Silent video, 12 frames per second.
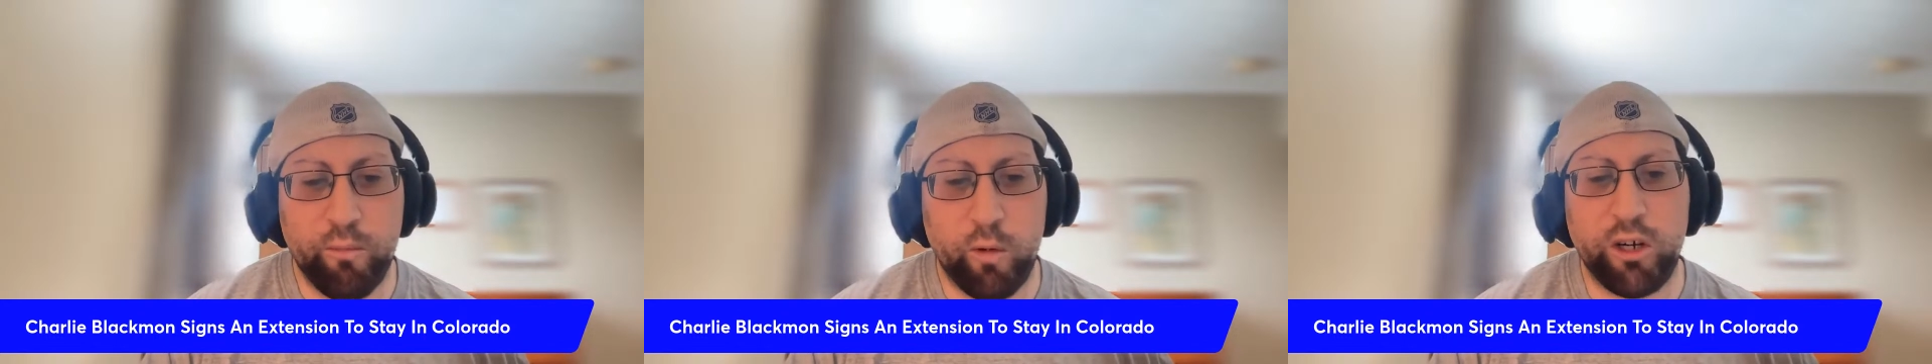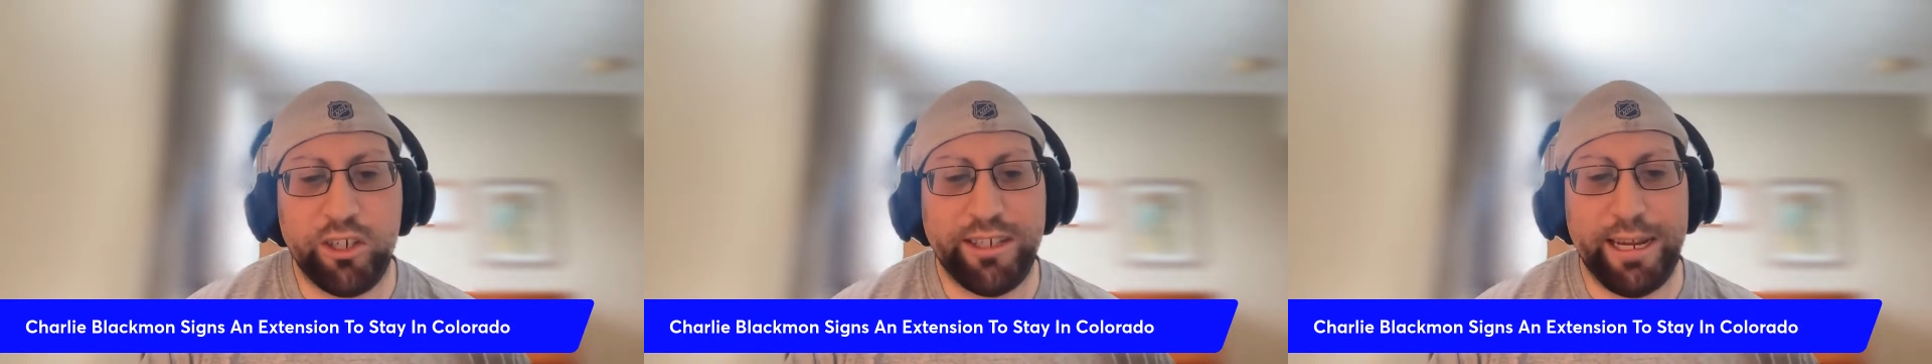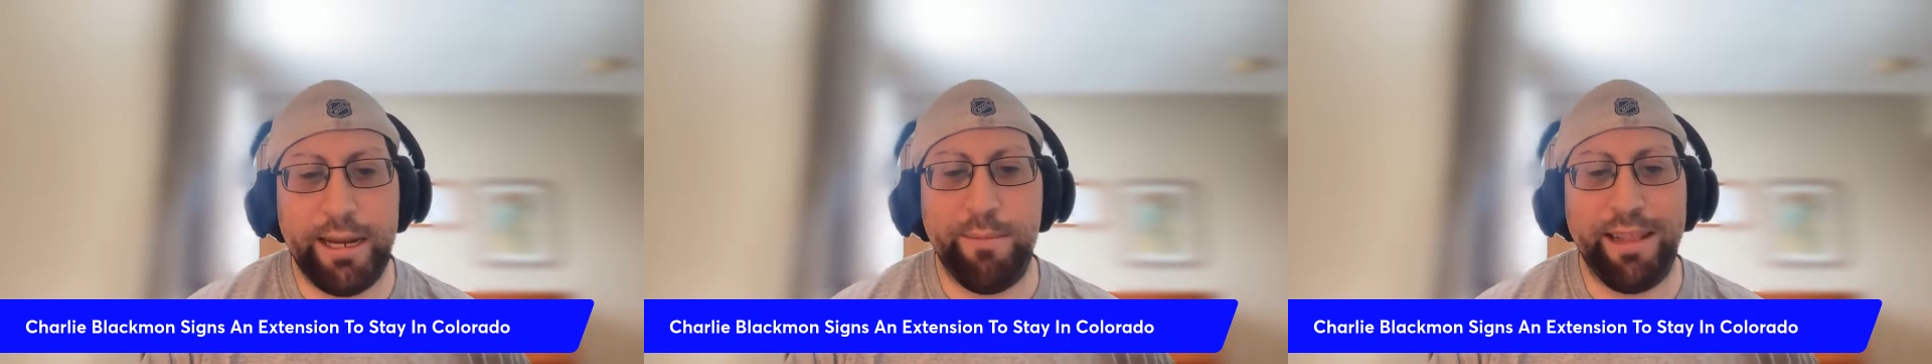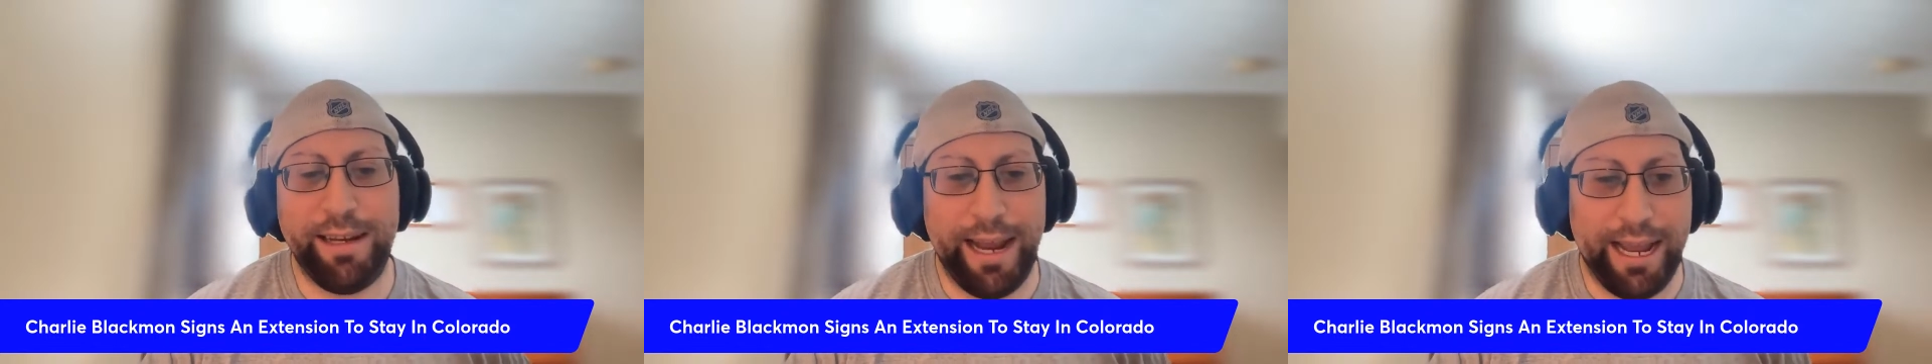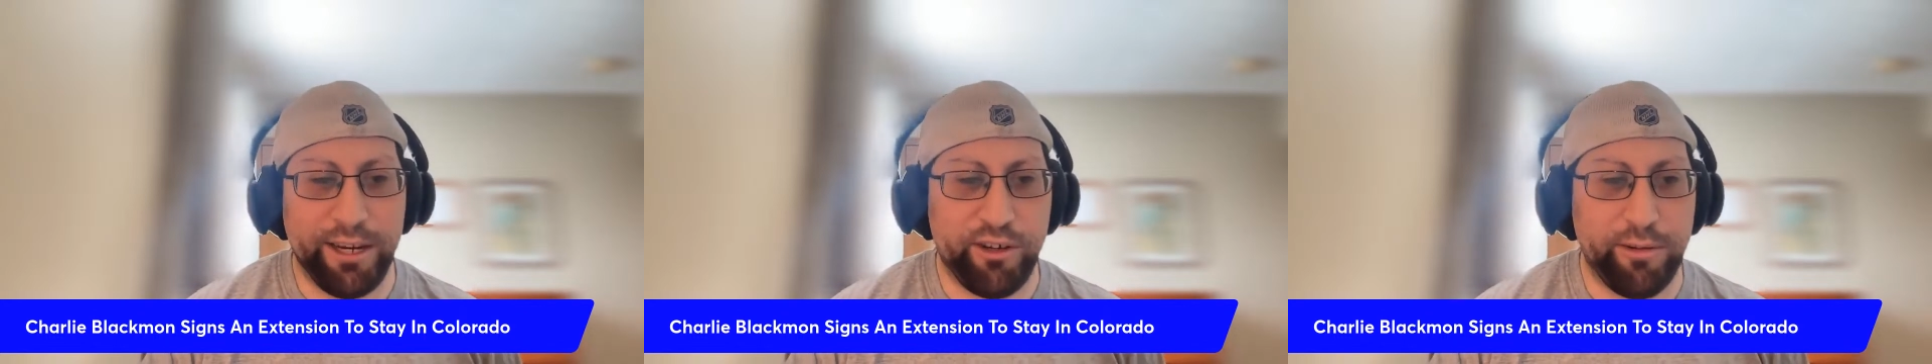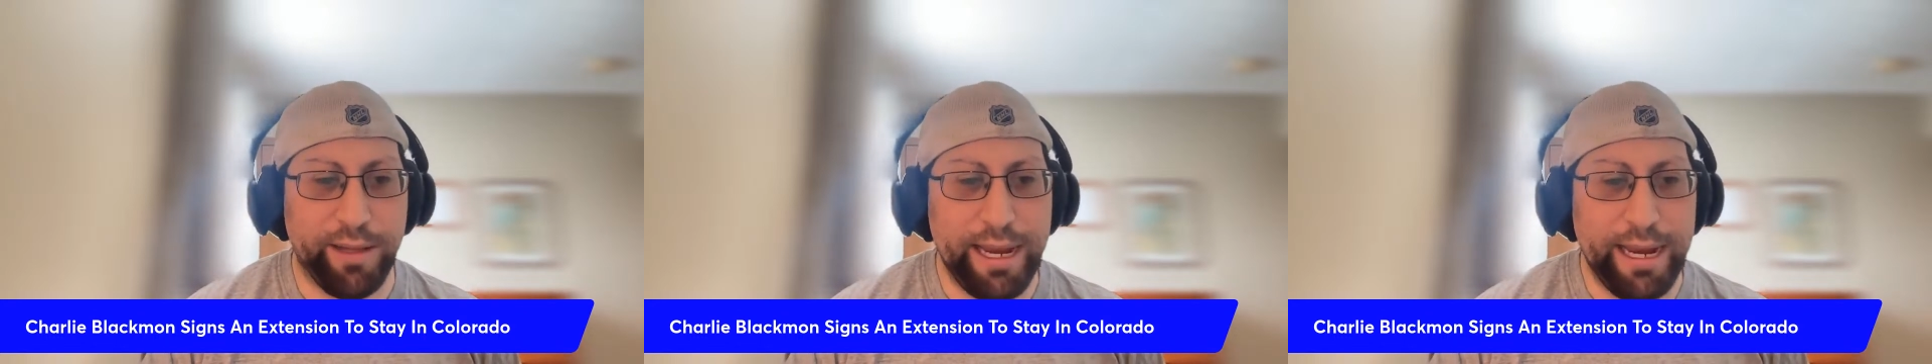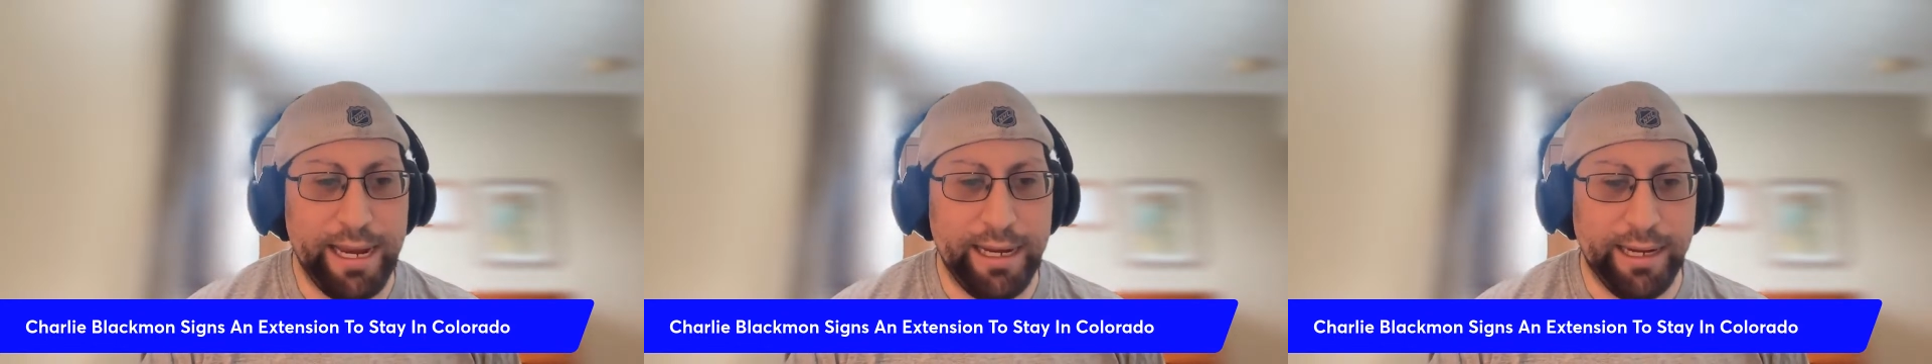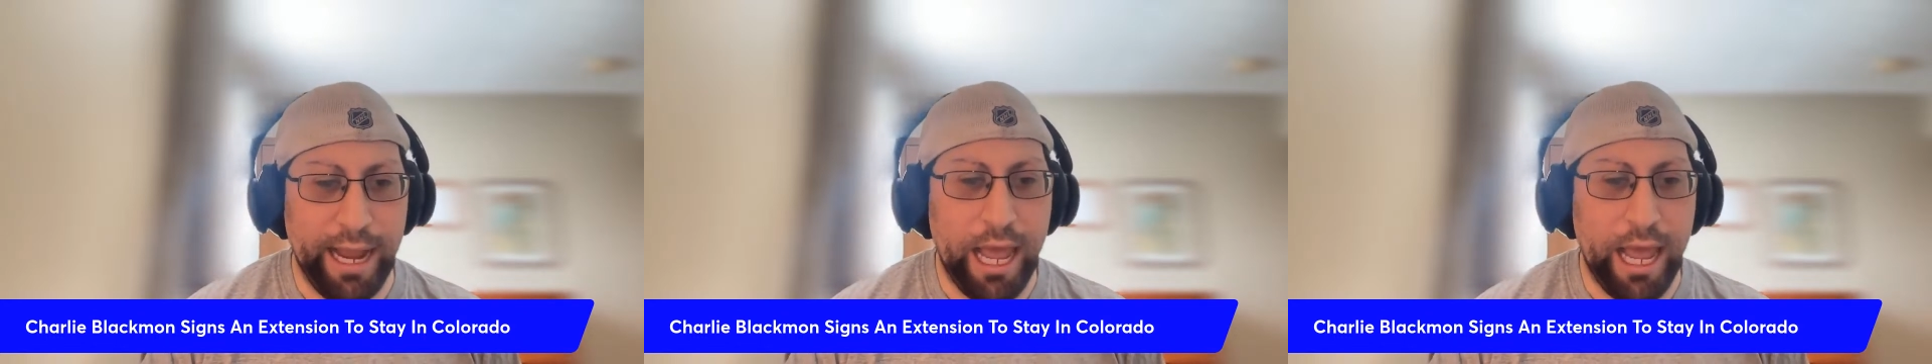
worst team in the National League.